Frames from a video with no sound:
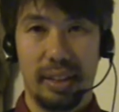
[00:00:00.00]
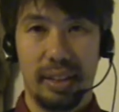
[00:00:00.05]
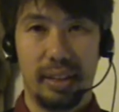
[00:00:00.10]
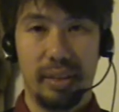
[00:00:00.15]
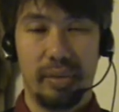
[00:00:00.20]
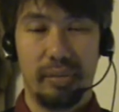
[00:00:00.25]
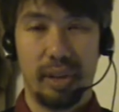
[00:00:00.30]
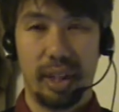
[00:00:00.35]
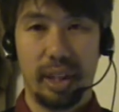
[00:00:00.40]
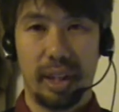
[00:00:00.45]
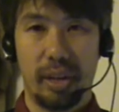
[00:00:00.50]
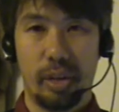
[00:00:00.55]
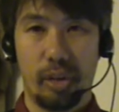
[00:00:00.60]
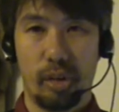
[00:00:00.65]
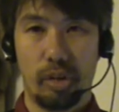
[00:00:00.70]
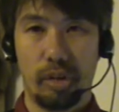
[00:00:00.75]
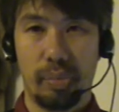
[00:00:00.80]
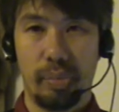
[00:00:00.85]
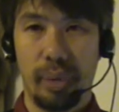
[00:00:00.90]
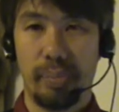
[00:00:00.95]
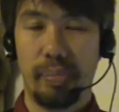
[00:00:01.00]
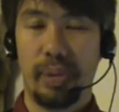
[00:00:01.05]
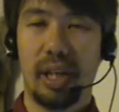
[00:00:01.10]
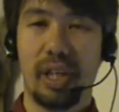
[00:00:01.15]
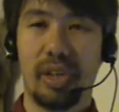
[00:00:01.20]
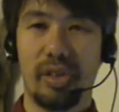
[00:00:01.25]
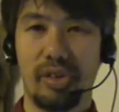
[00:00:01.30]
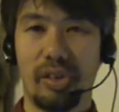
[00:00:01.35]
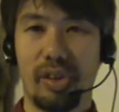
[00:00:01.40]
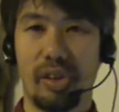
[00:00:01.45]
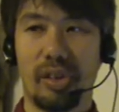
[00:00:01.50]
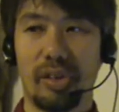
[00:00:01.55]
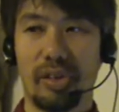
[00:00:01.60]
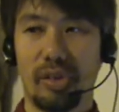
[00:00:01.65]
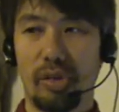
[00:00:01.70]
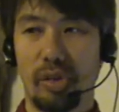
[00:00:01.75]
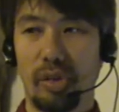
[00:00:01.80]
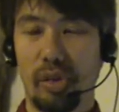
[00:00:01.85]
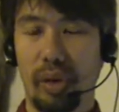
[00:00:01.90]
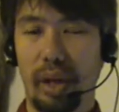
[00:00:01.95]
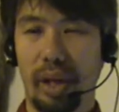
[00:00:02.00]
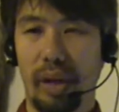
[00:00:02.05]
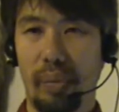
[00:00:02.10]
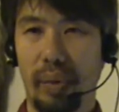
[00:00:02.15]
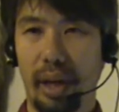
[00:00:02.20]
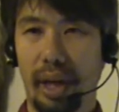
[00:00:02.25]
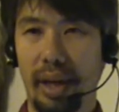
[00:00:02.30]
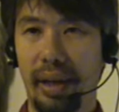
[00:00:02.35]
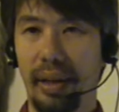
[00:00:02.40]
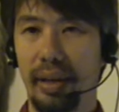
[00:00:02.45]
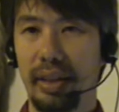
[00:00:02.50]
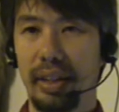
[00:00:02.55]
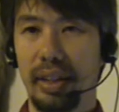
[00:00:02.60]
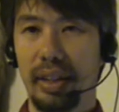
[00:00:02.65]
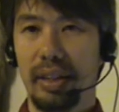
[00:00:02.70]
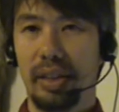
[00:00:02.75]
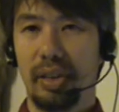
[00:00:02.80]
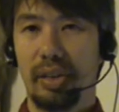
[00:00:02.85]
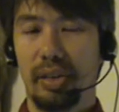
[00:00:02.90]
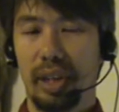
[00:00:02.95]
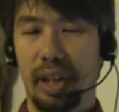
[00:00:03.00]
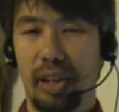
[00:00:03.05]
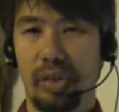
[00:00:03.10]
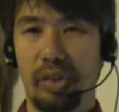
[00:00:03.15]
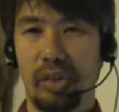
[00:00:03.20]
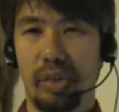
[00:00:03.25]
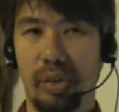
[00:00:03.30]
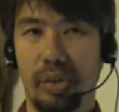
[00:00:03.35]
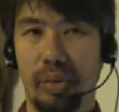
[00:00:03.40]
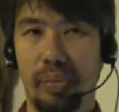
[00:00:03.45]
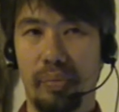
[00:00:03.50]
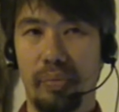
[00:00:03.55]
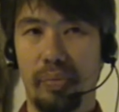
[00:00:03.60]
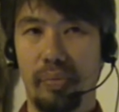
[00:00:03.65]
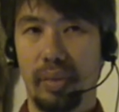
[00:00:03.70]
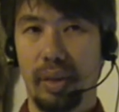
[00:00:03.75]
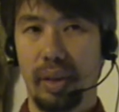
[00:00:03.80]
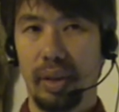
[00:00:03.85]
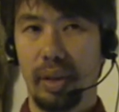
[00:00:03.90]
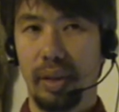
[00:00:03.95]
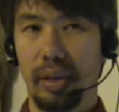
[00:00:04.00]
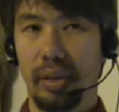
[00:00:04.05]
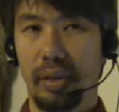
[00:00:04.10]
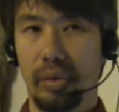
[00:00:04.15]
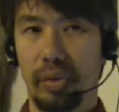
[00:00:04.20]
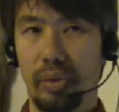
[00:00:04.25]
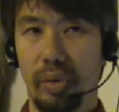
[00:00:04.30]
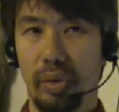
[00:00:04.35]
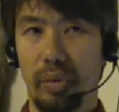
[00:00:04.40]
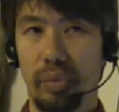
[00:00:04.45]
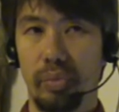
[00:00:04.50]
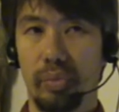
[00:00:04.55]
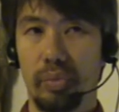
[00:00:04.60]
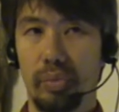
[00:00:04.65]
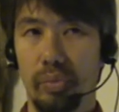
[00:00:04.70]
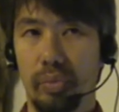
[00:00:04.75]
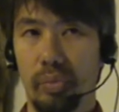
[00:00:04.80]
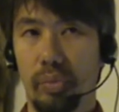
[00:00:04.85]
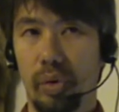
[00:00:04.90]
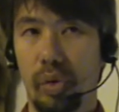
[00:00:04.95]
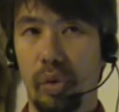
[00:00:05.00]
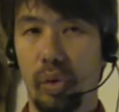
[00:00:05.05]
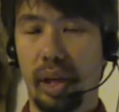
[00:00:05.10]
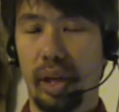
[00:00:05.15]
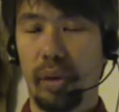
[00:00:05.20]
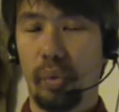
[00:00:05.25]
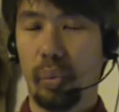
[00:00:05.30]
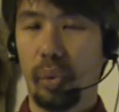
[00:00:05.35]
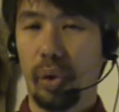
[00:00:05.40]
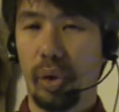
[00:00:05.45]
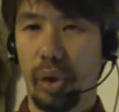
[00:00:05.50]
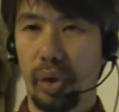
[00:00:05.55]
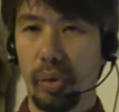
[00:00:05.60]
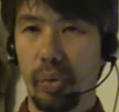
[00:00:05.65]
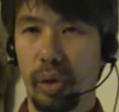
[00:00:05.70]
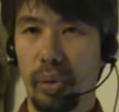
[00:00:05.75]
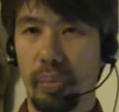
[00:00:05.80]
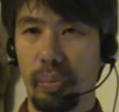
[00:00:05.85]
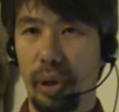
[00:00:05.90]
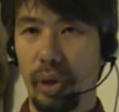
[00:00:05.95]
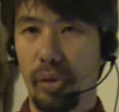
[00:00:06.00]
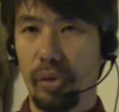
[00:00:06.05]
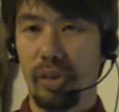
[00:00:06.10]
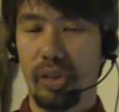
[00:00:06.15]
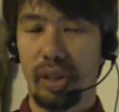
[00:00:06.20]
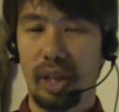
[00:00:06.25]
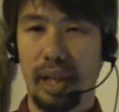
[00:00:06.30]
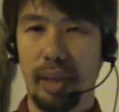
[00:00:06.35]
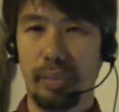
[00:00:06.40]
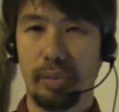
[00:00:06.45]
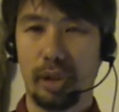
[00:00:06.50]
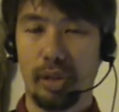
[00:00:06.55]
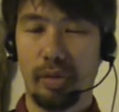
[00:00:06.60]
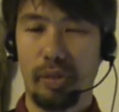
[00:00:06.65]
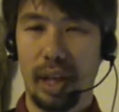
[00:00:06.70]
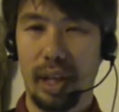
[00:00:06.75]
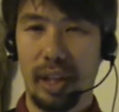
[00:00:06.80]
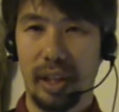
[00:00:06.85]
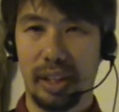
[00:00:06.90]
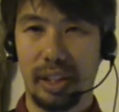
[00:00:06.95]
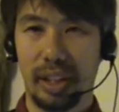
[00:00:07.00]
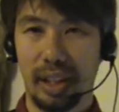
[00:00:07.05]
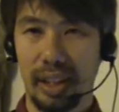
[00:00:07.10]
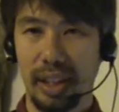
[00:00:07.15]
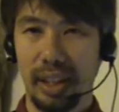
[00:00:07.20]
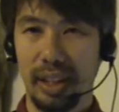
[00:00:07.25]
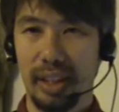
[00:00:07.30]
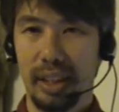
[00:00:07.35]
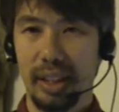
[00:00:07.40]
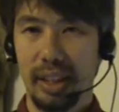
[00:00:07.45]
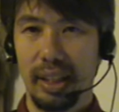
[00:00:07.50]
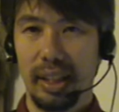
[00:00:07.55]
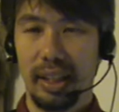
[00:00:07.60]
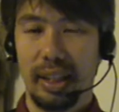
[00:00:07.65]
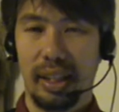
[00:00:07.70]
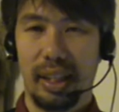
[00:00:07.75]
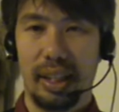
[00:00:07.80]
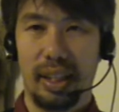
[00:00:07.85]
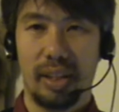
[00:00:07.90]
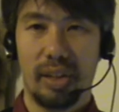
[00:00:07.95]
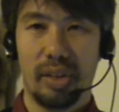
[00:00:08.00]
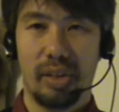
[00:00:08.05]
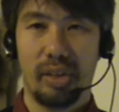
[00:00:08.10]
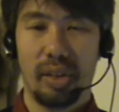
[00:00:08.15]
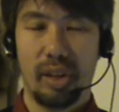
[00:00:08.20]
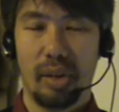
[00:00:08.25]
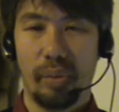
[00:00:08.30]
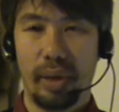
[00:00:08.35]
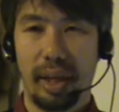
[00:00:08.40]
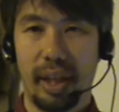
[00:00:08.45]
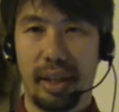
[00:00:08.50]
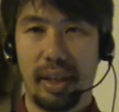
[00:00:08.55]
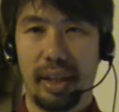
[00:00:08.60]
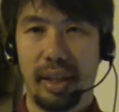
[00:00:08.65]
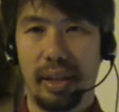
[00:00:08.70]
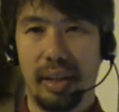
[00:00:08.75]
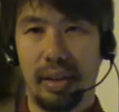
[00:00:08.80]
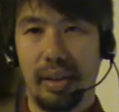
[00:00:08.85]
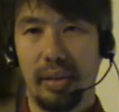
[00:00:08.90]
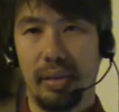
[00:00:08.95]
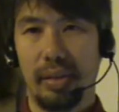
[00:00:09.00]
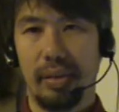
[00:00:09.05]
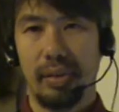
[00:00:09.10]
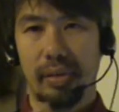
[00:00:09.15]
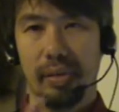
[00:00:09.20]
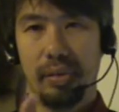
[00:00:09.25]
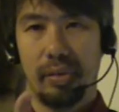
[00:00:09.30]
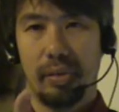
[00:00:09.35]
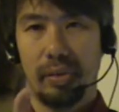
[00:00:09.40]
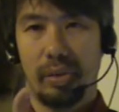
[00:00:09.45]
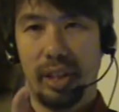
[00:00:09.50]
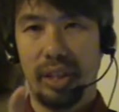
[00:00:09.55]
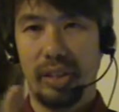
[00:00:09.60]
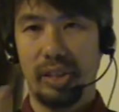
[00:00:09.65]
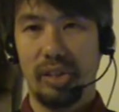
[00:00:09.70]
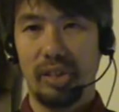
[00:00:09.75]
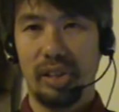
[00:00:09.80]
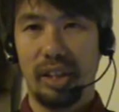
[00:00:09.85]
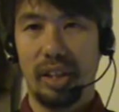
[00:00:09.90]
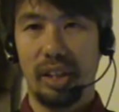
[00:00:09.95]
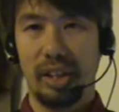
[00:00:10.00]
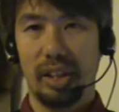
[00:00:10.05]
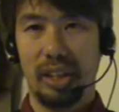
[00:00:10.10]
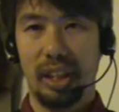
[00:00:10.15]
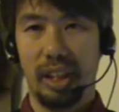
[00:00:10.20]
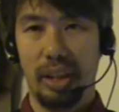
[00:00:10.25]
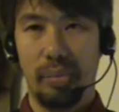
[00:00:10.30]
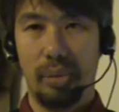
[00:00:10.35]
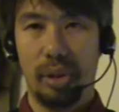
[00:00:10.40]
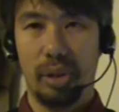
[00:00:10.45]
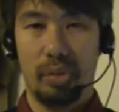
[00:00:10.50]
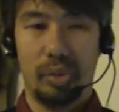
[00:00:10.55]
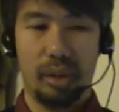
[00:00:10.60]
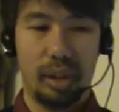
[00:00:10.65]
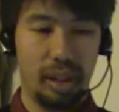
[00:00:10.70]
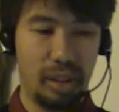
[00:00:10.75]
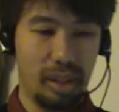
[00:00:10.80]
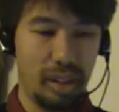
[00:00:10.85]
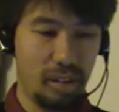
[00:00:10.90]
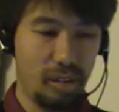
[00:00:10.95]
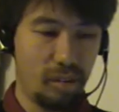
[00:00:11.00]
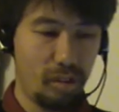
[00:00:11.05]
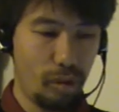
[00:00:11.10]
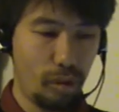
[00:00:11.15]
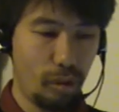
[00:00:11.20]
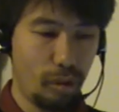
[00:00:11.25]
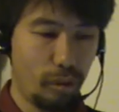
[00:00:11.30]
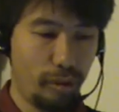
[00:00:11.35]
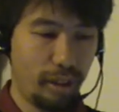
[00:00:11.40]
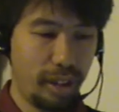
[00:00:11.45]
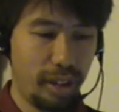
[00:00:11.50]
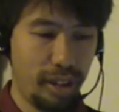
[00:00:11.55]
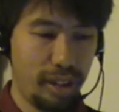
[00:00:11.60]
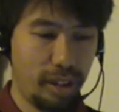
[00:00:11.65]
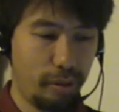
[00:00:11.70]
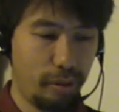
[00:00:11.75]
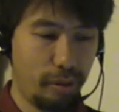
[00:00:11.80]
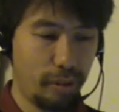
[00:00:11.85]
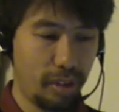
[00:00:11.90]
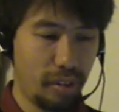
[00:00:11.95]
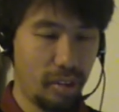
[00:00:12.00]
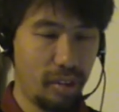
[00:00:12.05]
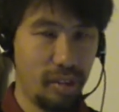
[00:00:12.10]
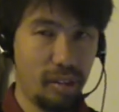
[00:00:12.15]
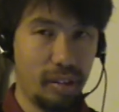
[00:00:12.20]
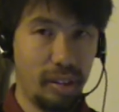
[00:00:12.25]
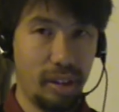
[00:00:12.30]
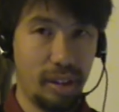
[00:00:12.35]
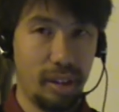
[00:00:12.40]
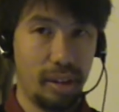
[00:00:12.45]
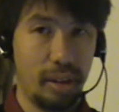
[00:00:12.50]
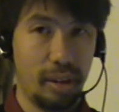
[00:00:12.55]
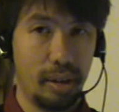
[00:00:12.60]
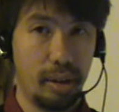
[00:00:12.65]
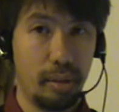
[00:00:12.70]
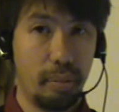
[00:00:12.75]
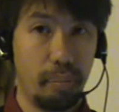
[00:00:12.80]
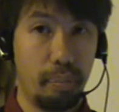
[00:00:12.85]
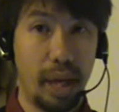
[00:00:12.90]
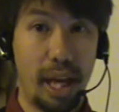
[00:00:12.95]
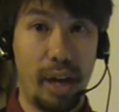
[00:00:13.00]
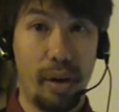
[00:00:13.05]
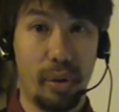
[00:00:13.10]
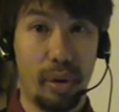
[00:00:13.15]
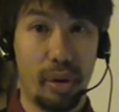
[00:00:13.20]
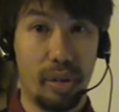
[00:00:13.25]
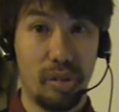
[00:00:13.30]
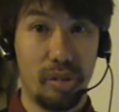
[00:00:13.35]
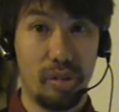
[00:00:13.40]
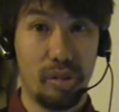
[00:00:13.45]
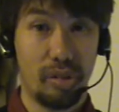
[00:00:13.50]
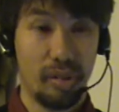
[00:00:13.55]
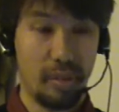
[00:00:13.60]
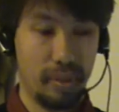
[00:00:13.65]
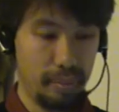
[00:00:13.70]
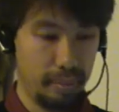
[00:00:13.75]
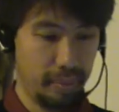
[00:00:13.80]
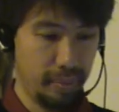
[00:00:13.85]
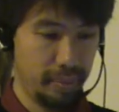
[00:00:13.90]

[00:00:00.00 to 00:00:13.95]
Um, they can also be masters who, in a way, try to who can work with both types of energy and in a way can create a synergy between these two very different uh, powers.